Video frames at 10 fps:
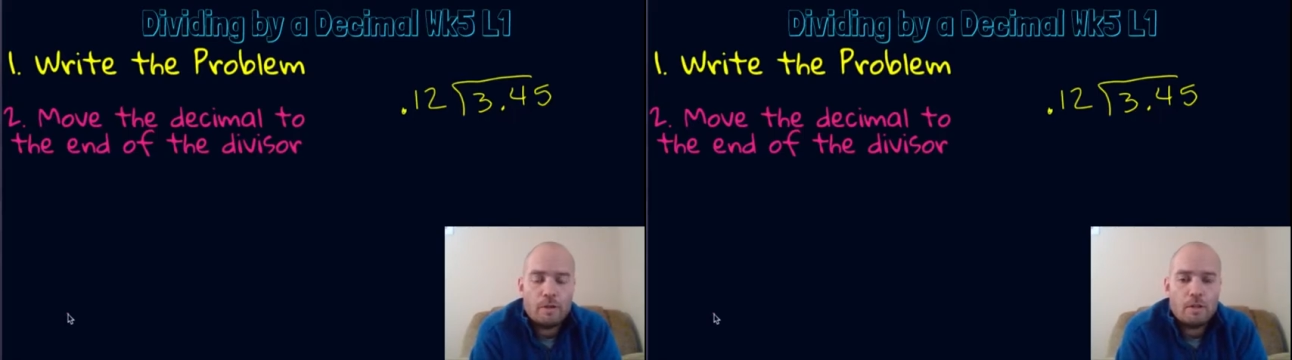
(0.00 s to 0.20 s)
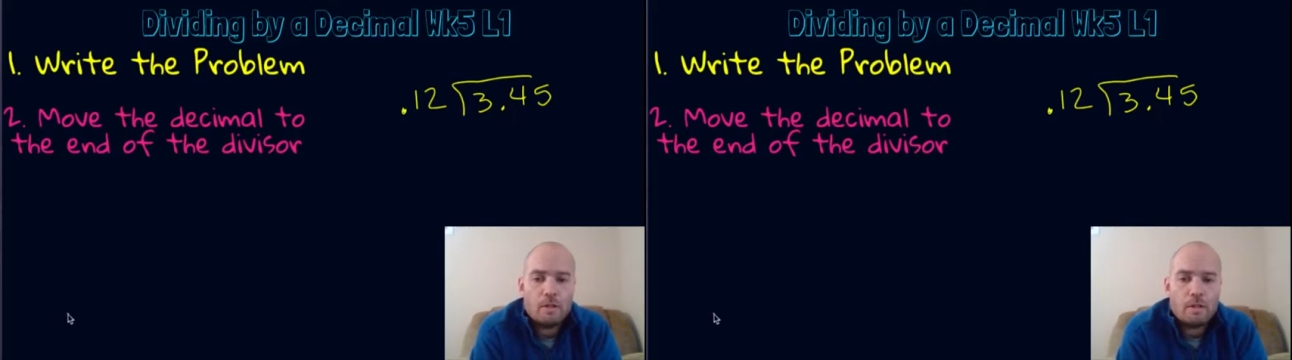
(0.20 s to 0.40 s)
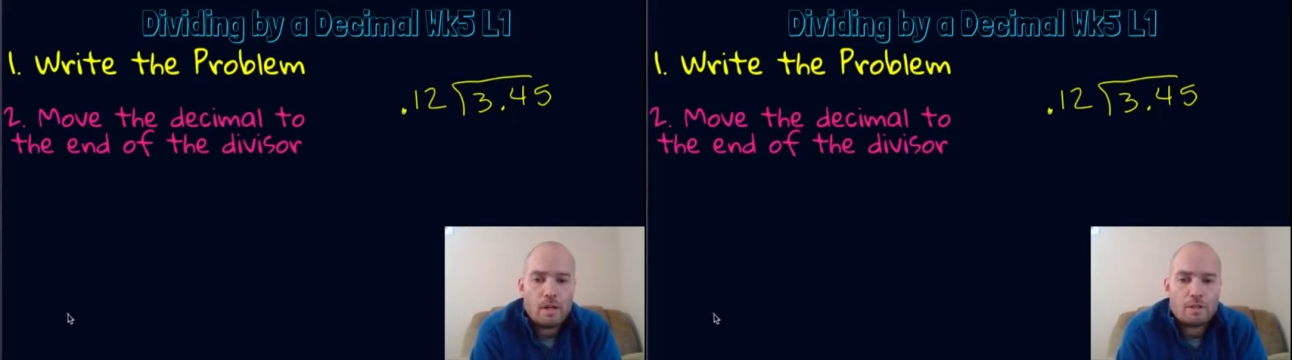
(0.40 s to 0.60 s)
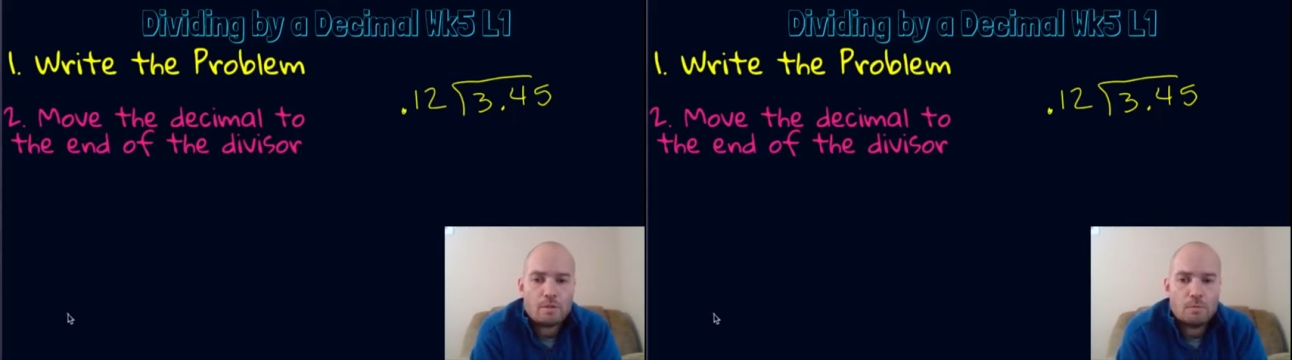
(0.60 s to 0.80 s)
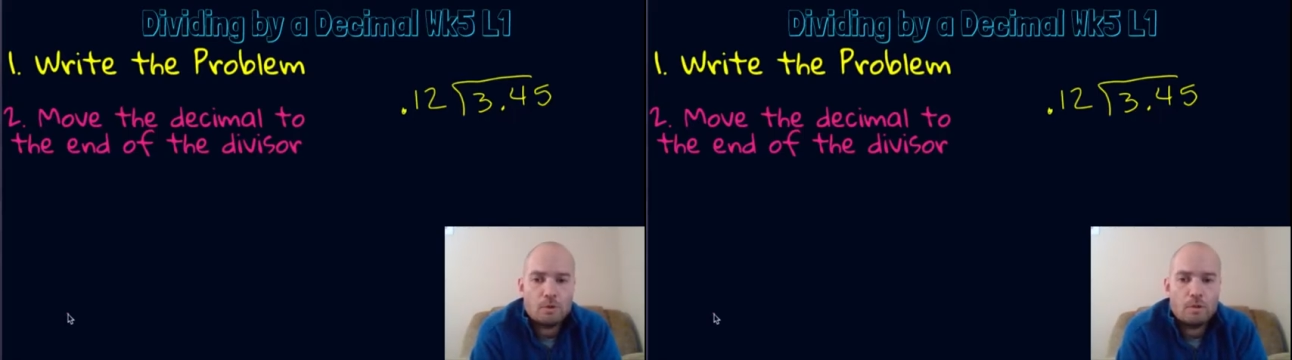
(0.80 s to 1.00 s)
the
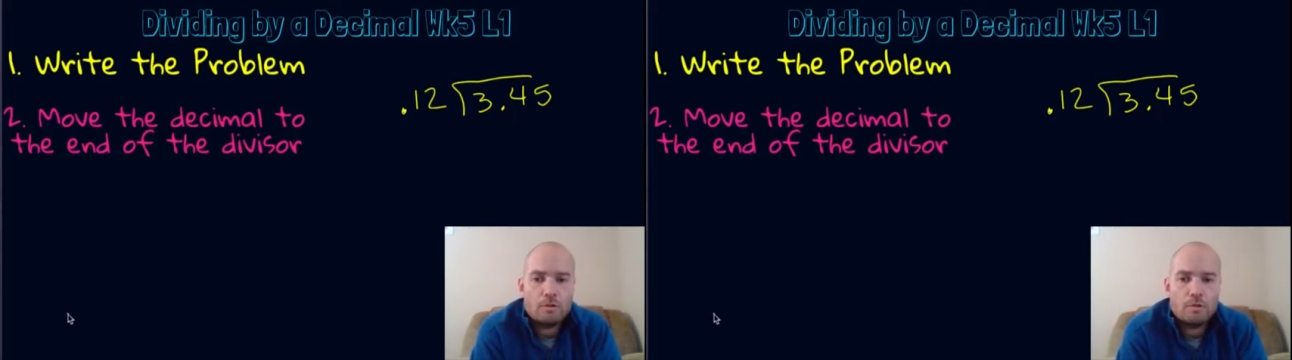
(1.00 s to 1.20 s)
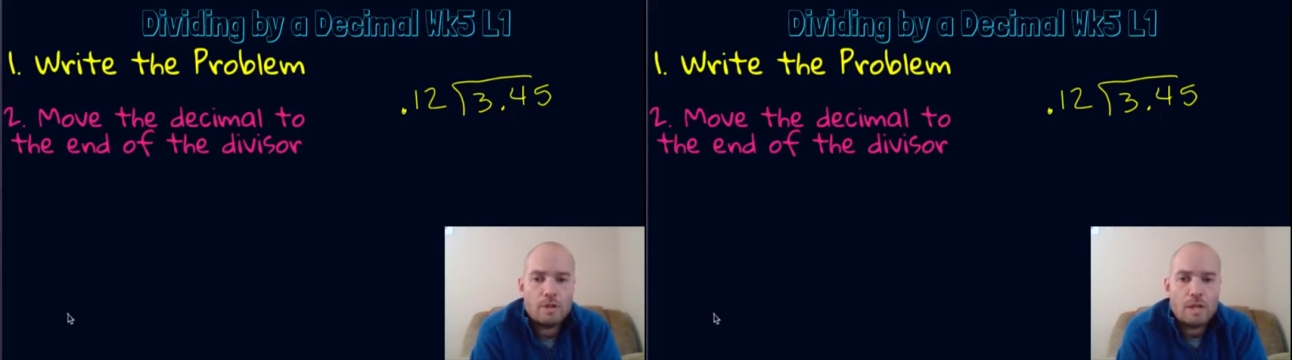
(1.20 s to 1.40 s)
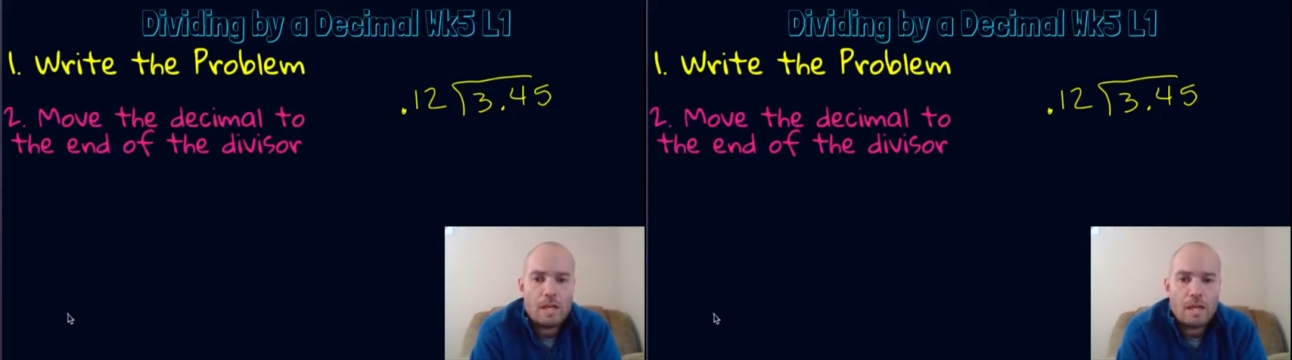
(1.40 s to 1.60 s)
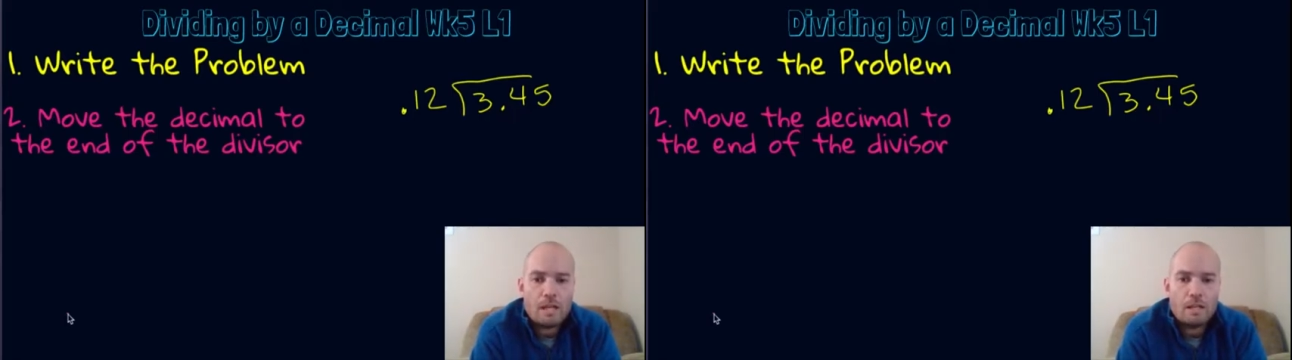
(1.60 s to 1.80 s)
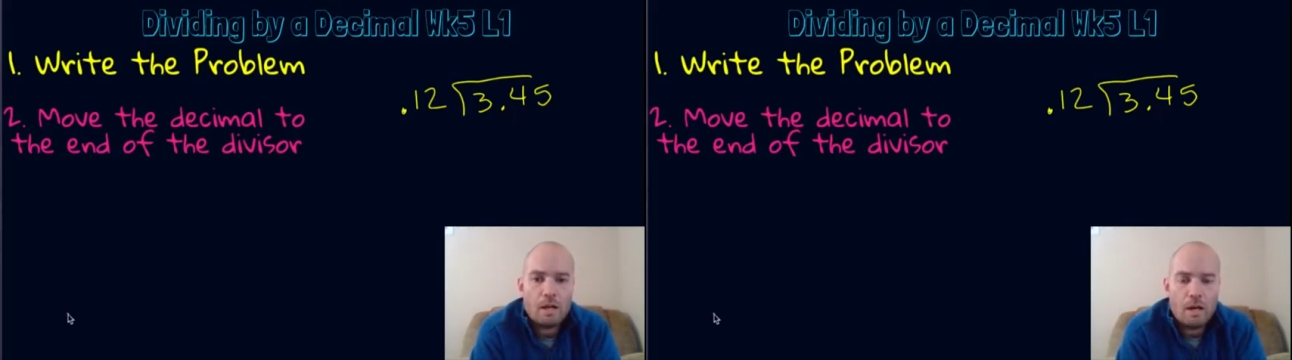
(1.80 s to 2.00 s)
decimal to the
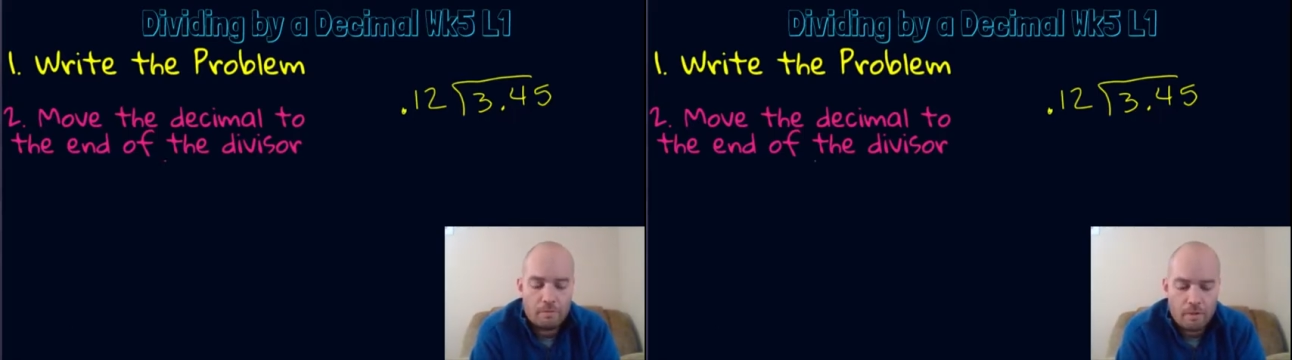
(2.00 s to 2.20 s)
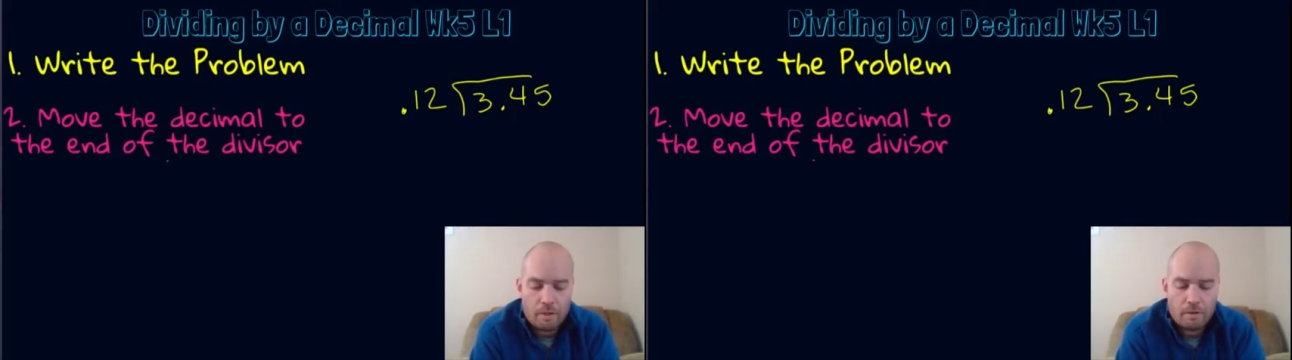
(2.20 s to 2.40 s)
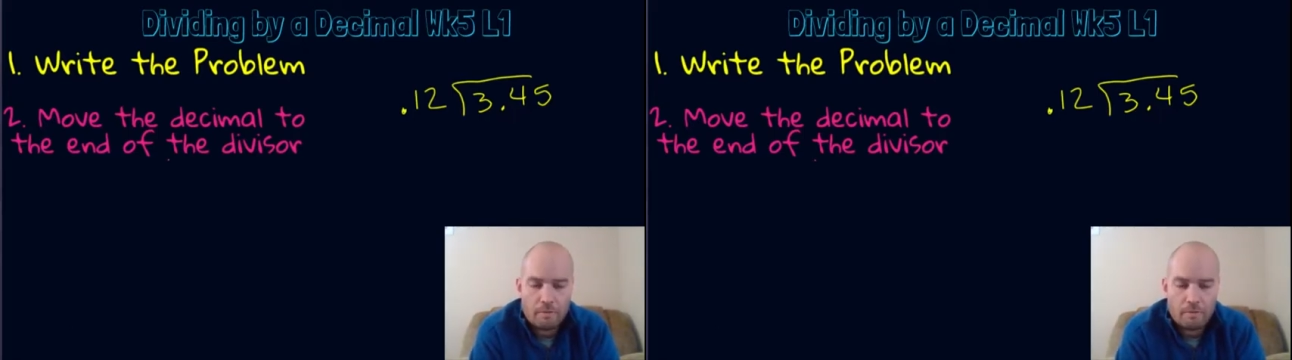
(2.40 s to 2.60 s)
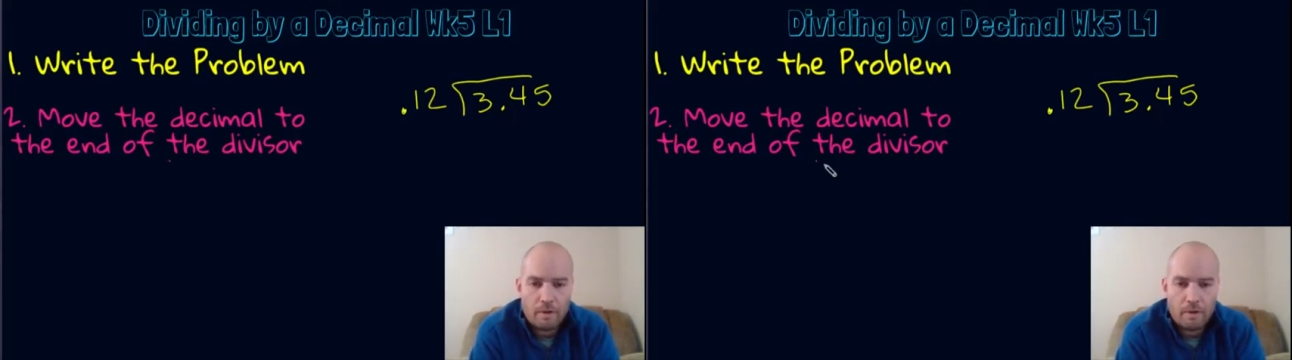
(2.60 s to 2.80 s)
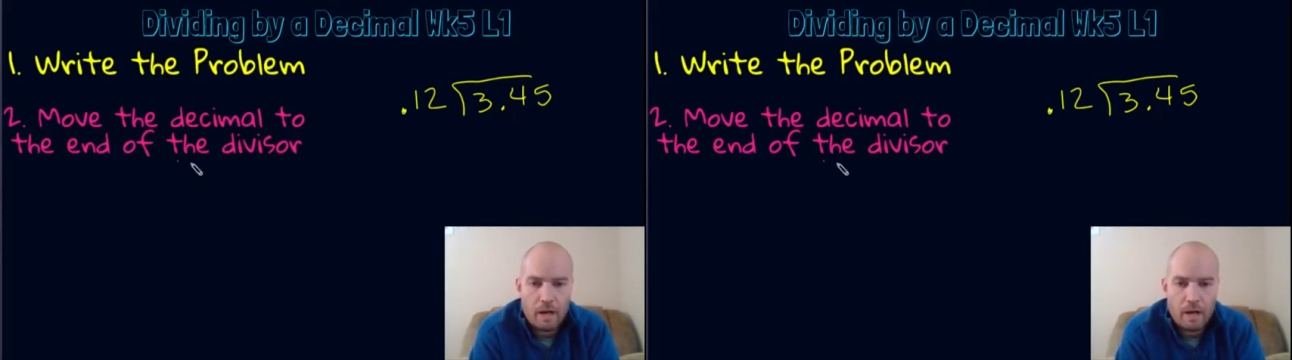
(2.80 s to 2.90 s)
end of the divisor.